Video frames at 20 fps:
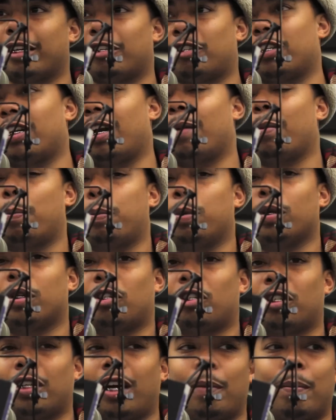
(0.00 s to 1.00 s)
shit, I'm gonna put the
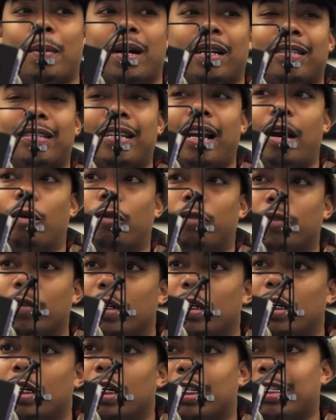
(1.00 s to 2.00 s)
shit out myself.
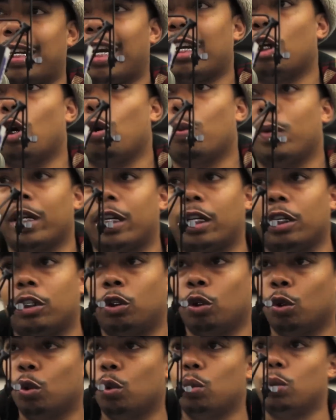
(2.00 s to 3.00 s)
Cause I know what it could
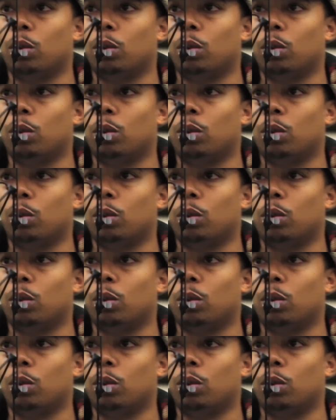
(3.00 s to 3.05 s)
do.